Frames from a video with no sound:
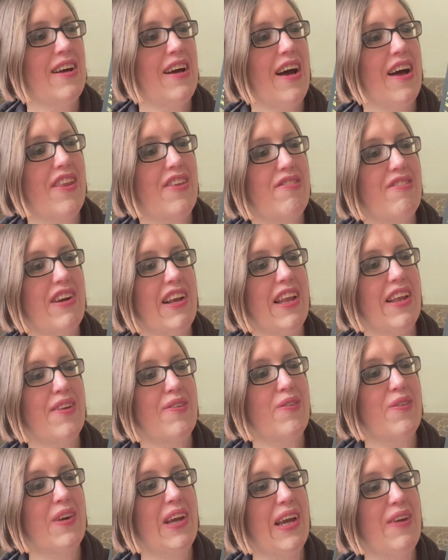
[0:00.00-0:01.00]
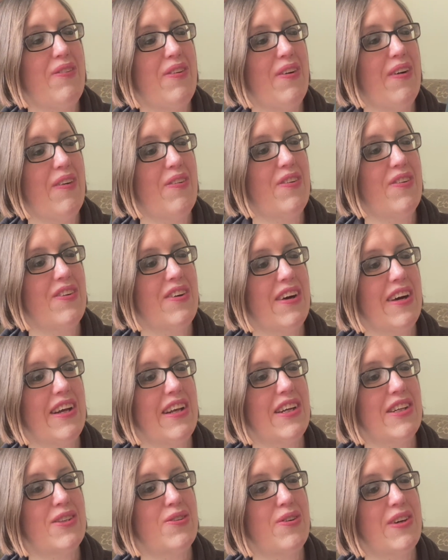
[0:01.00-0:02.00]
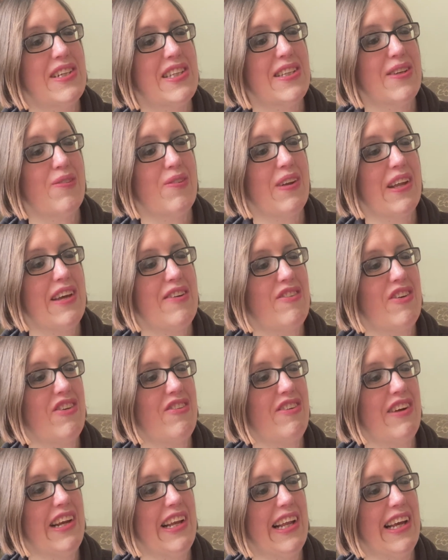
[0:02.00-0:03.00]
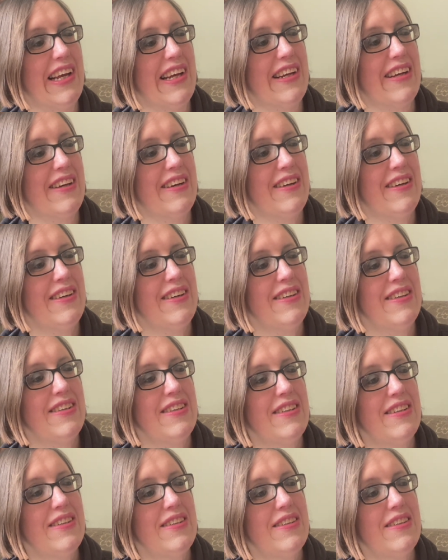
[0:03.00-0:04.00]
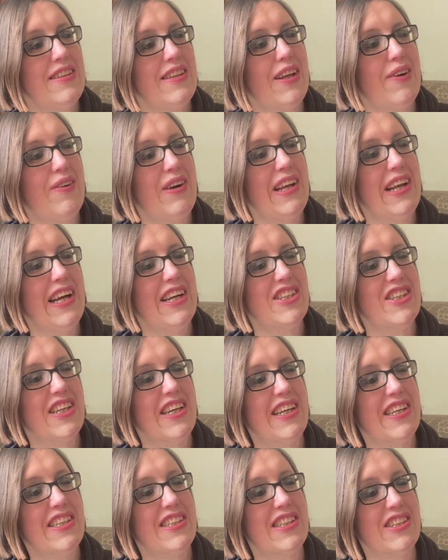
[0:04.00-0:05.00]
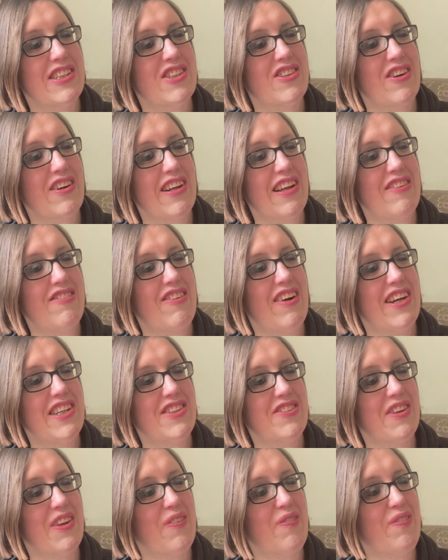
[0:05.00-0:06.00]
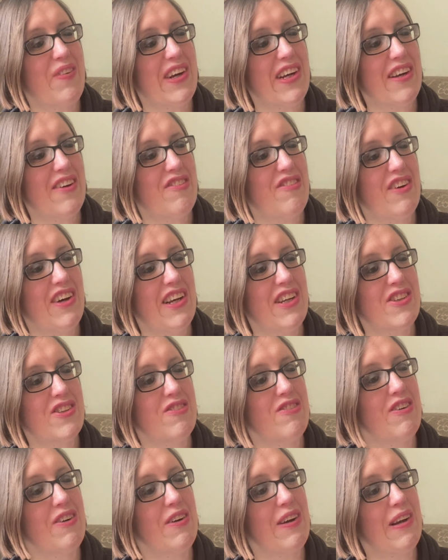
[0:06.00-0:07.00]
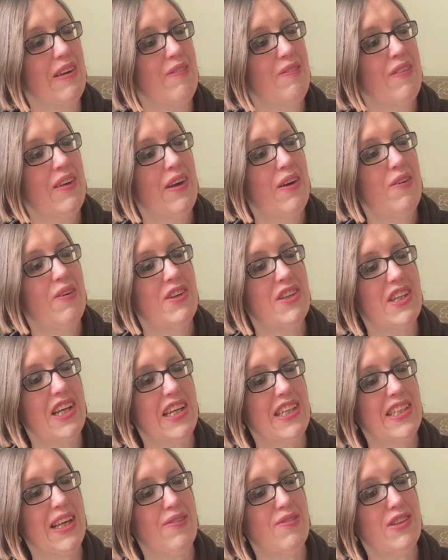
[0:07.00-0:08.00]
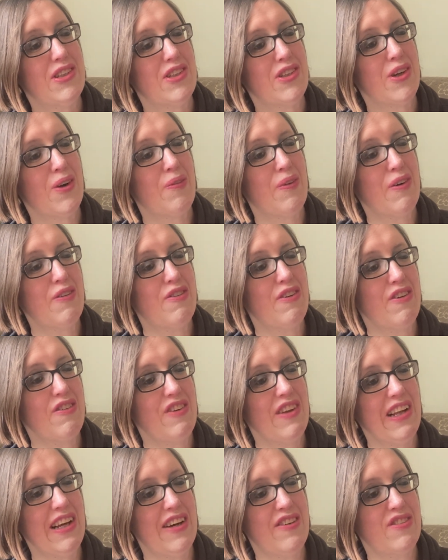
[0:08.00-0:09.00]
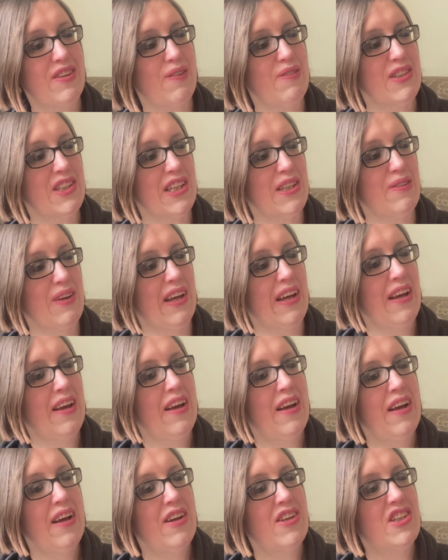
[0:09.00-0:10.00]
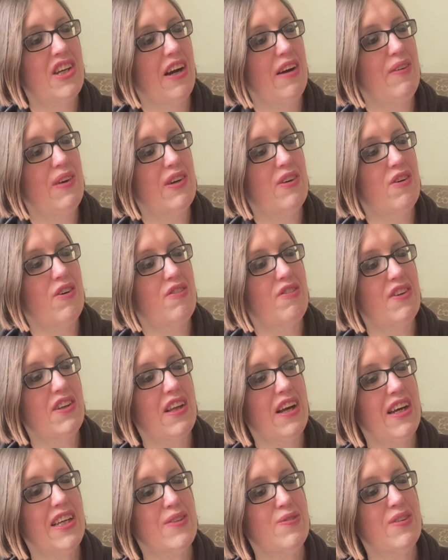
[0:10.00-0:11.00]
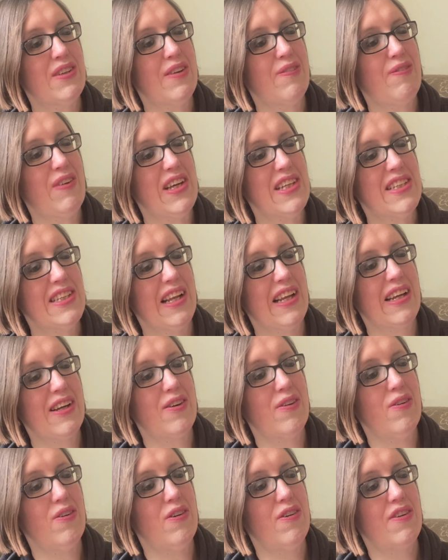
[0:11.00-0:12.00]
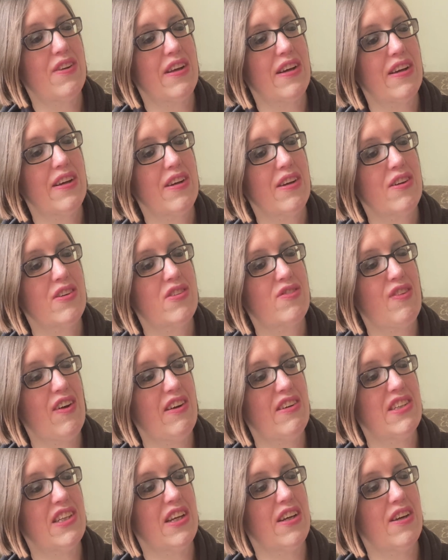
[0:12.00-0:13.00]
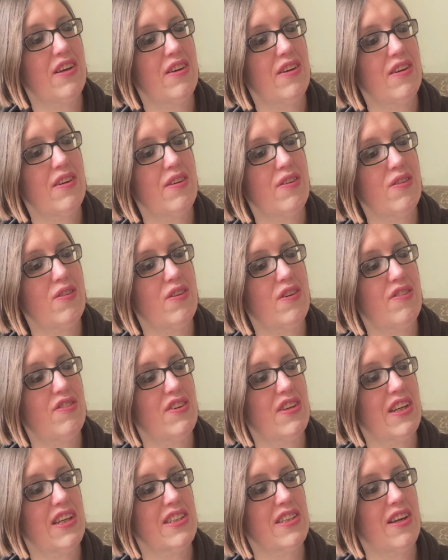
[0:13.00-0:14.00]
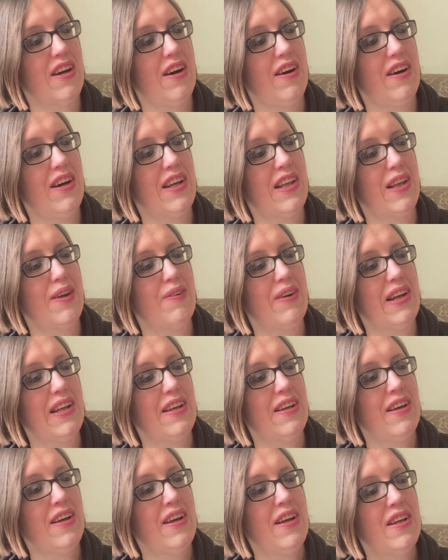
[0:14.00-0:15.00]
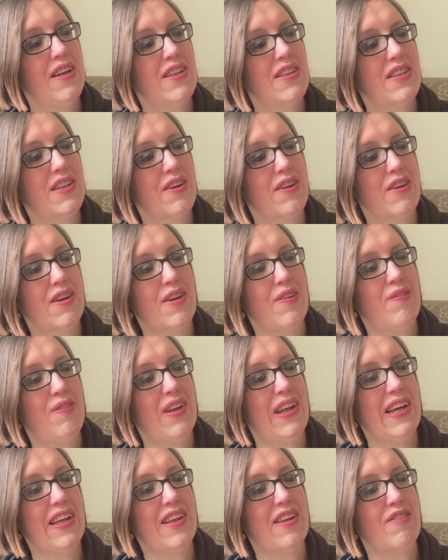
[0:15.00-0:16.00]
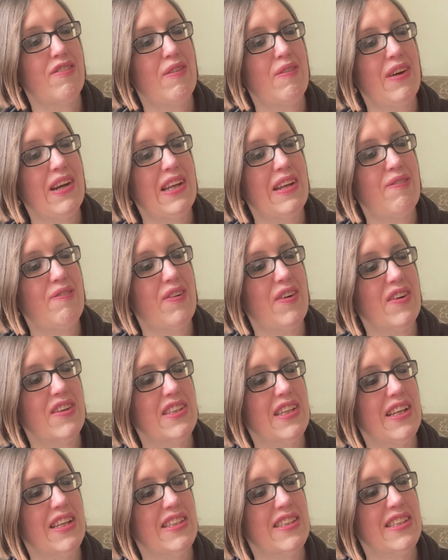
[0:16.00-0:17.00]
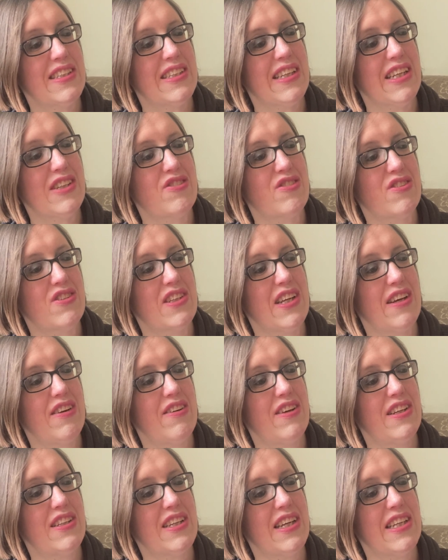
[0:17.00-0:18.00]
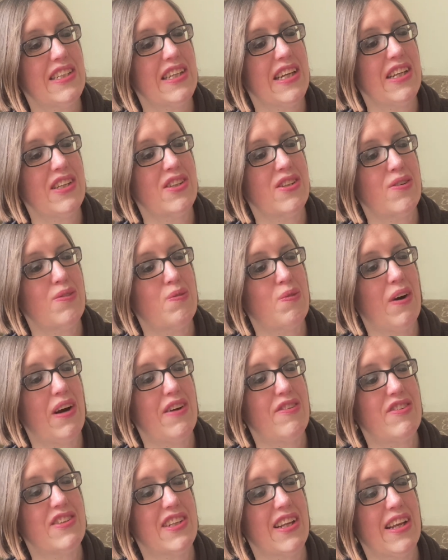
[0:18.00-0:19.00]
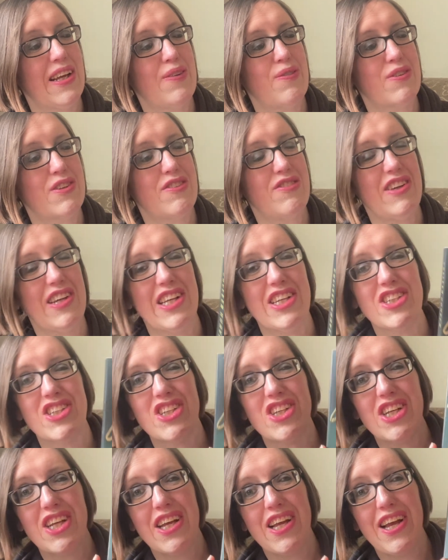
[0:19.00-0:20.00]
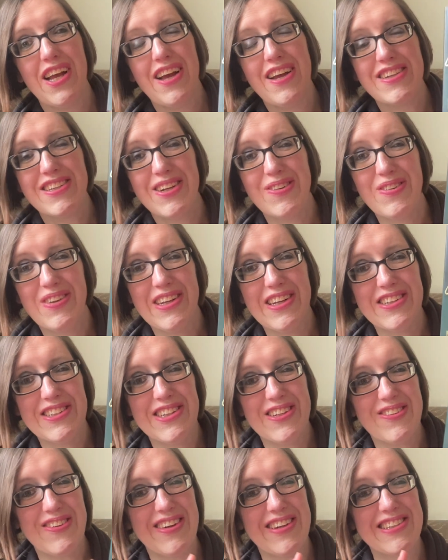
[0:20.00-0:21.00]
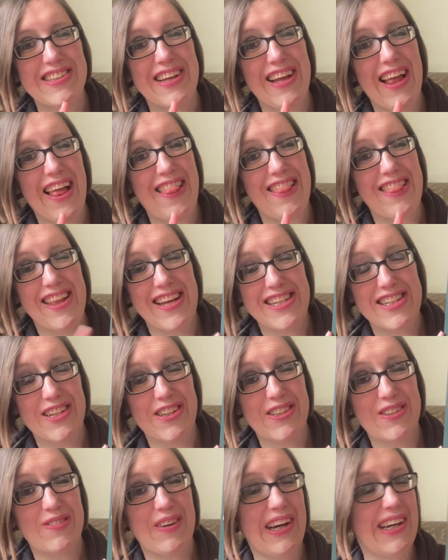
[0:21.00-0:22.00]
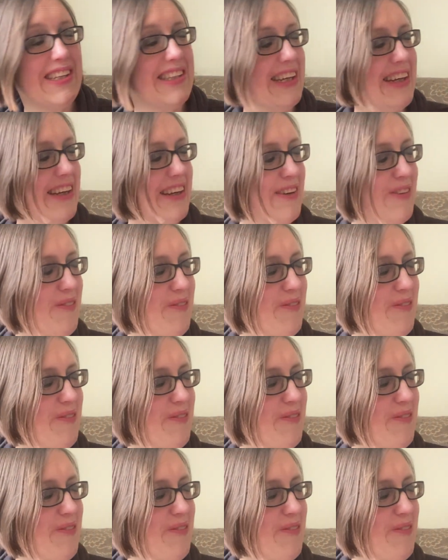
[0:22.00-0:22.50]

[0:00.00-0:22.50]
A thriller that will keep you up all night and a twist that will leave you reeling. Lowen Ashleigh is a struggling writer on the brink of financial ruin when she accepts a job offer of a lifetime, excuse me. Jeremy Crawford, the husband of best-selling author Verity Crawford, has hired Lowen to complete the remaining books in a successful series his injured wife is unable to finish. Don't want to know too much. This looked amazing.